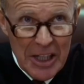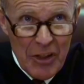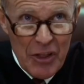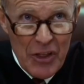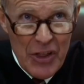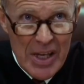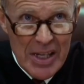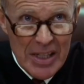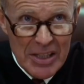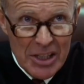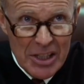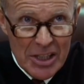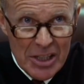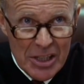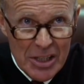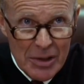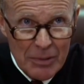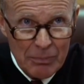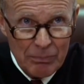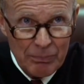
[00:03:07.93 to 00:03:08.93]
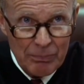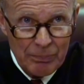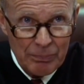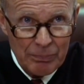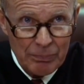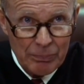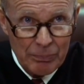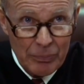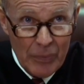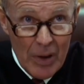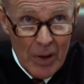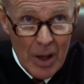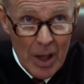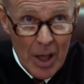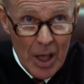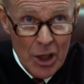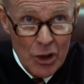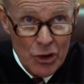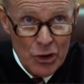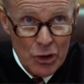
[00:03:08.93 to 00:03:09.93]
This
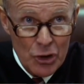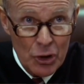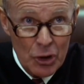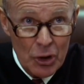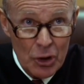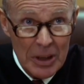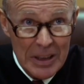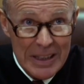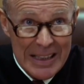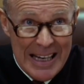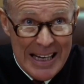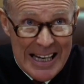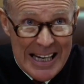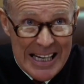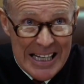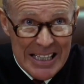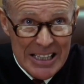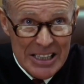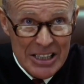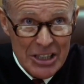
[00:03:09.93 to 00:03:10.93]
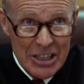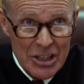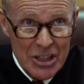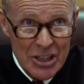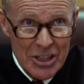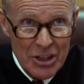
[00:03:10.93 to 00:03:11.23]
is your last